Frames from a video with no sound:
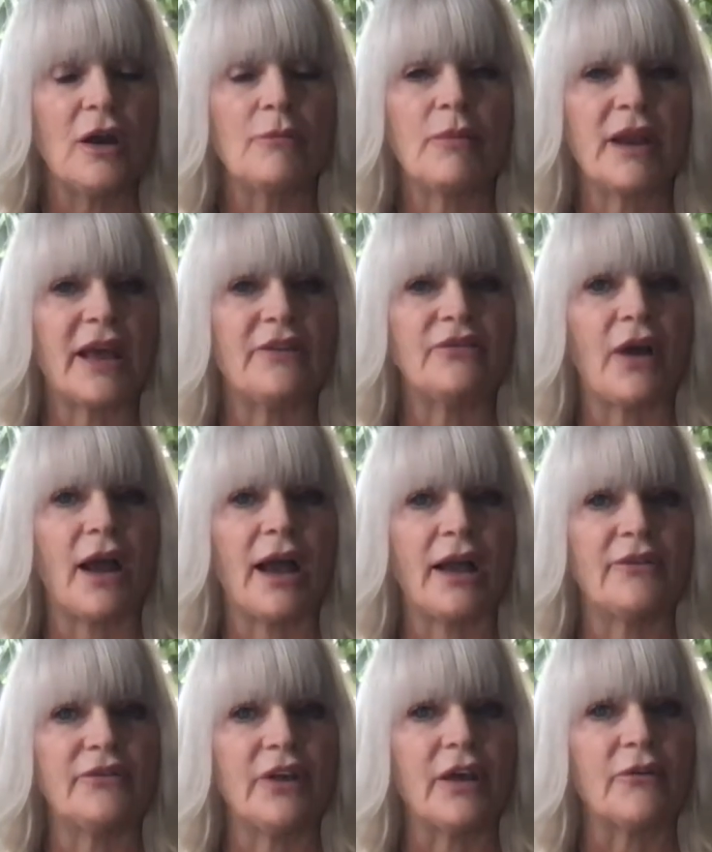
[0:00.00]
but i've
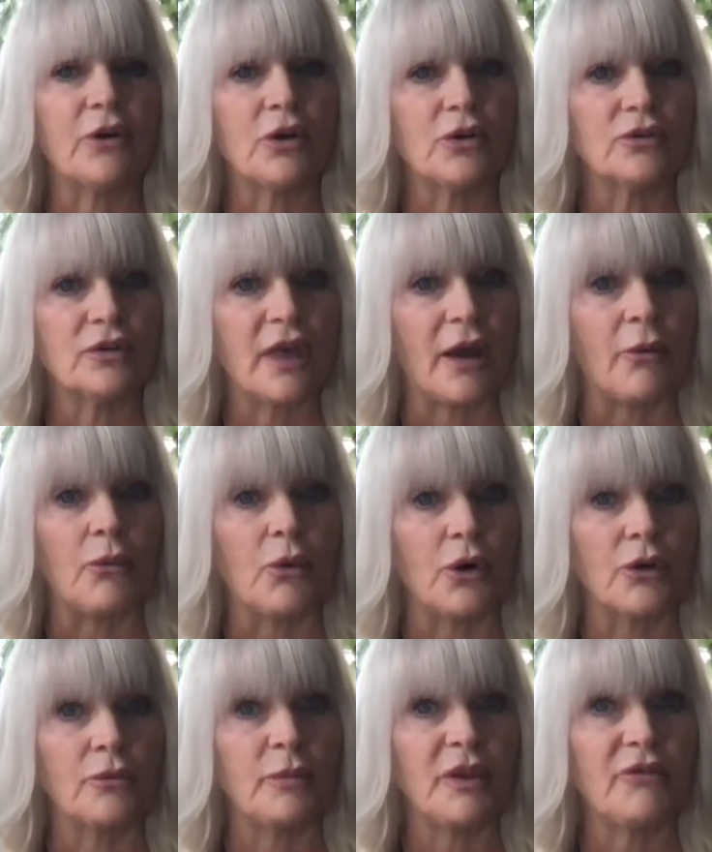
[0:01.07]
i've never heard that
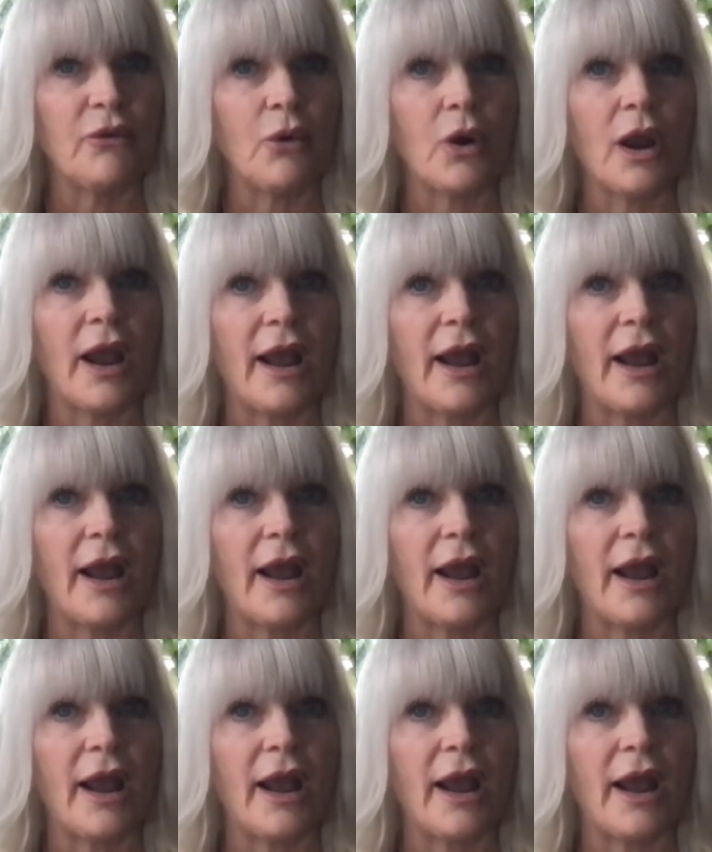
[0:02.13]
word before